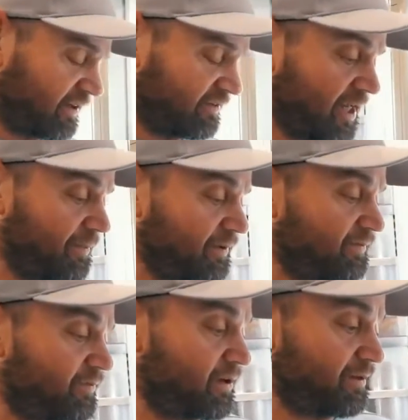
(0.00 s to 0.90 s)
an example
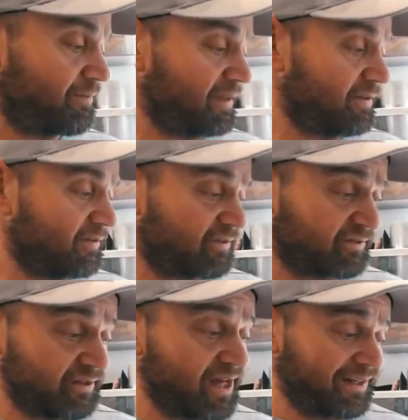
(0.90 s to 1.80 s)
of one of the meals.
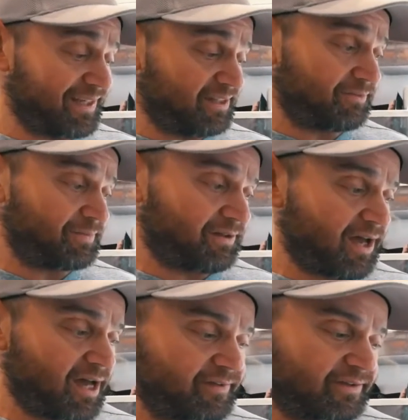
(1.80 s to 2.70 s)
This is not a keto meal,
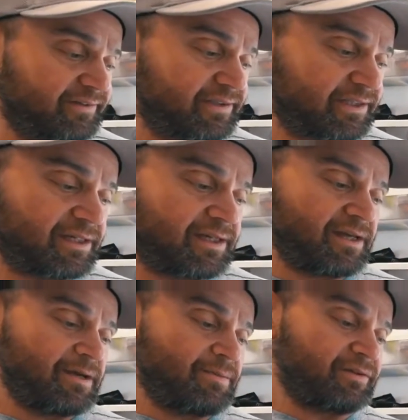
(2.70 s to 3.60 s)
obviously,
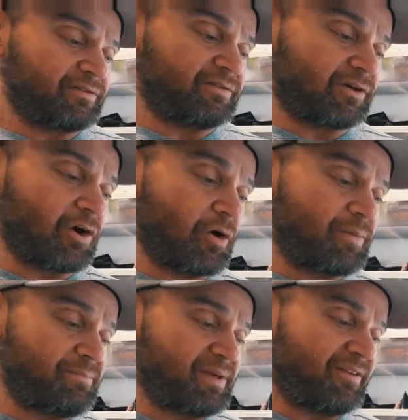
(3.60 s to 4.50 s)
but this is a
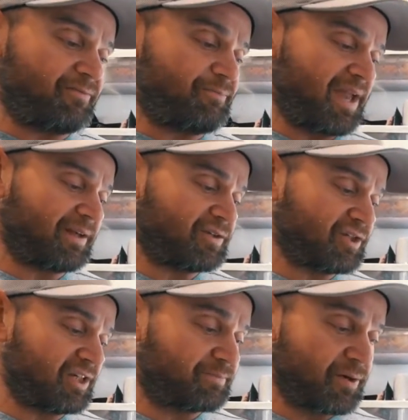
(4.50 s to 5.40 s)
Kobe beef bacon
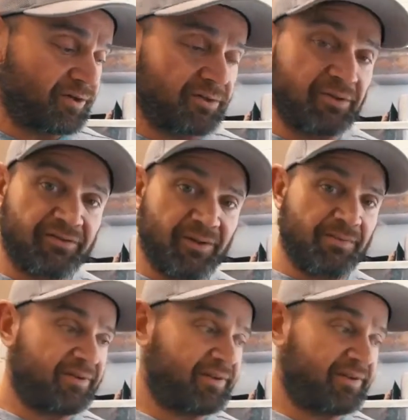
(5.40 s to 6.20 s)
cheeseburger with sweet